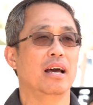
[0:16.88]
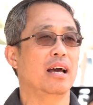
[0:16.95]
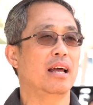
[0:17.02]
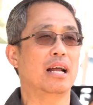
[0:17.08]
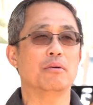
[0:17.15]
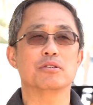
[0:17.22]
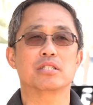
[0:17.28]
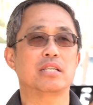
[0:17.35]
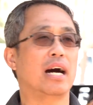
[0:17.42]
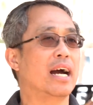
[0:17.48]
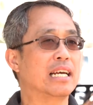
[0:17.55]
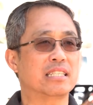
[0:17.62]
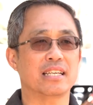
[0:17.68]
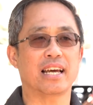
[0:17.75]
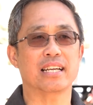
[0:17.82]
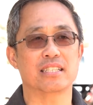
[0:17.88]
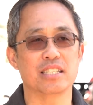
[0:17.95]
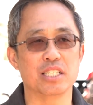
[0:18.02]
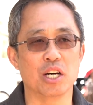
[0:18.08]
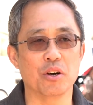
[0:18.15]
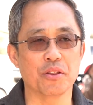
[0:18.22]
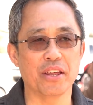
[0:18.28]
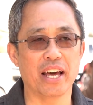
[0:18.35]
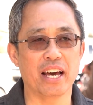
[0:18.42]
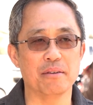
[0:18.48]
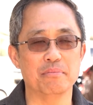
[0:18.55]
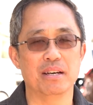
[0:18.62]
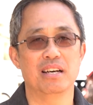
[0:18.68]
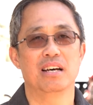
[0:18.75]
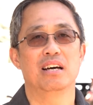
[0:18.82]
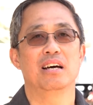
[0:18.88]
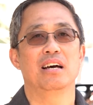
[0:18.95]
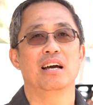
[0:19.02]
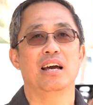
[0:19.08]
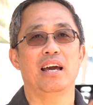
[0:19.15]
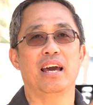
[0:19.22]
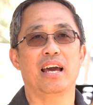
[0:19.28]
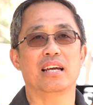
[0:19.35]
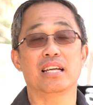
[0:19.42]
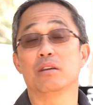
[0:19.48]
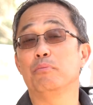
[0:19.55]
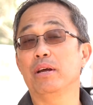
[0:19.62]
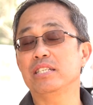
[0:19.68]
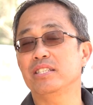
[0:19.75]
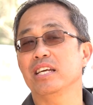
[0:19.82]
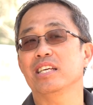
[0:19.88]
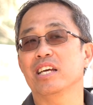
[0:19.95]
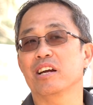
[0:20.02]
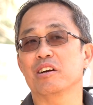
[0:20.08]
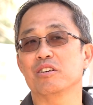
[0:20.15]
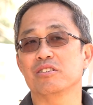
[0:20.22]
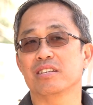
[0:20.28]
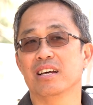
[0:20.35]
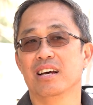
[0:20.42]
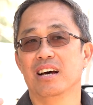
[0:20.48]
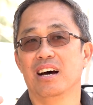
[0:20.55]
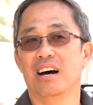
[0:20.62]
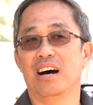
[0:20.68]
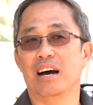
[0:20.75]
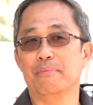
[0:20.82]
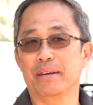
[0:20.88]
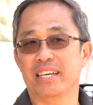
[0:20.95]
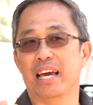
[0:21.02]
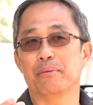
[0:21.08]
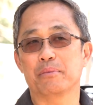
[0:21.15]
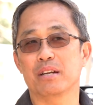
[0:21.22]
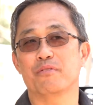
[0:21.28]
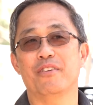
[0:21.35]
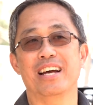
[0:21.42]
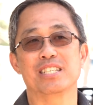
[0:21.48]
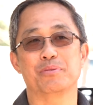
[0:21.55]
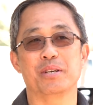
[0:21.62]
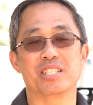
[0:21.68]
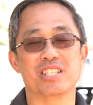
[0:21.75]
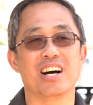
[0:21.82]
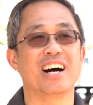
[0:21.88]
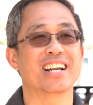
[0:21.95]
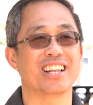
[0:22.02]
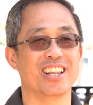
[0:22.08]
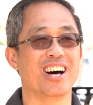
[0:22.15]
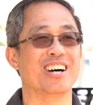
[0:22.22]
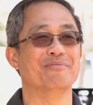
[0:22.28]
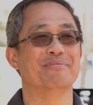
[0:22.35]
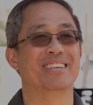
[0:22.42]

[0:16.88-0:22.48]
and I was dying to get to know them. And in recent years, I became good friends with John and Lam.